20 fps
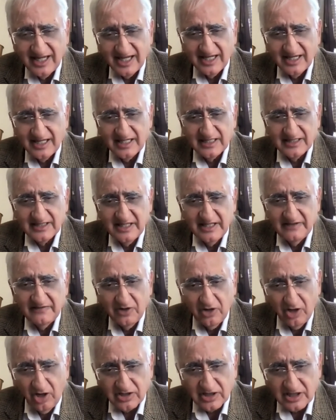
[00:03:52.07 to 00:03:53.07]
They've
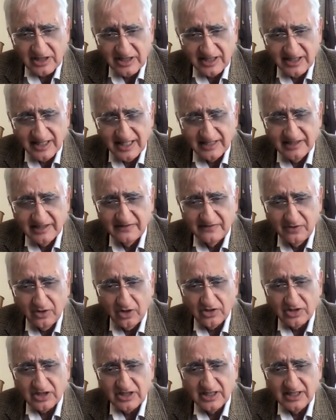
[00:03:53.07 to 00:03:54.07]
lost, and they've
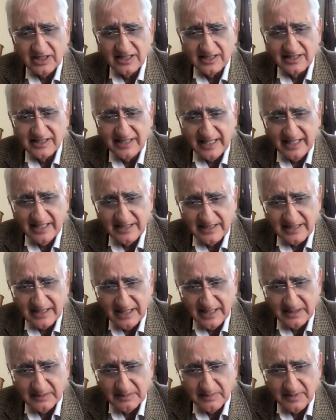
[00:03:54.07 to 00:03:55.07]
lost second
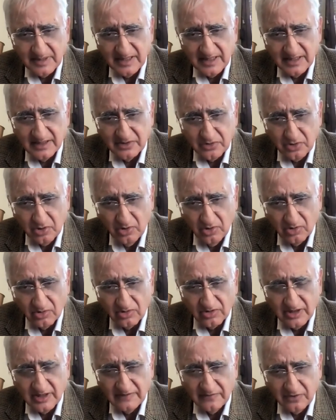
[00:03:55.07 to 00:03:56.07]
time in a row.
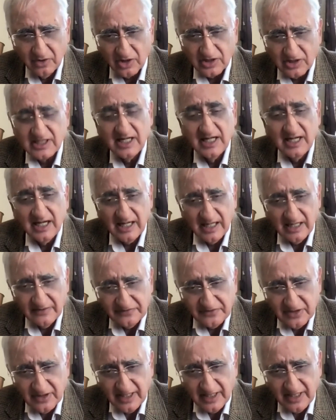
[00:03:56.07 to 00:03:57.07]
They've lost
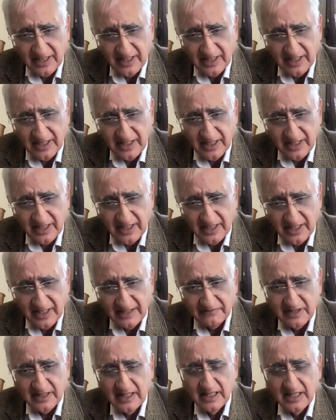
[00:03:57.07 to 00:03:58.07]
after
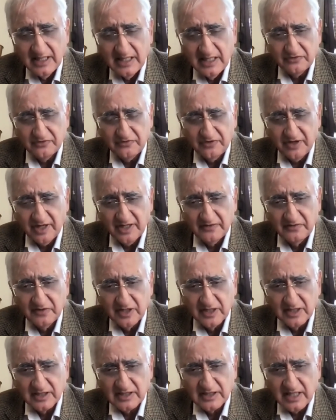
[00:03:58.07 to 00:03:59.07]
having been in
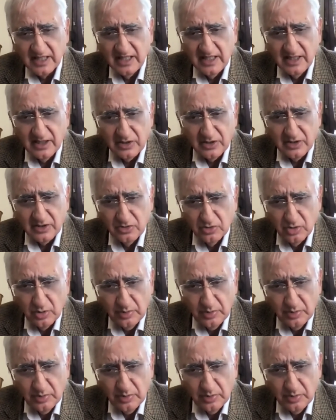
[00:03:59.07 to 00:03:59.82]
government for 5 years.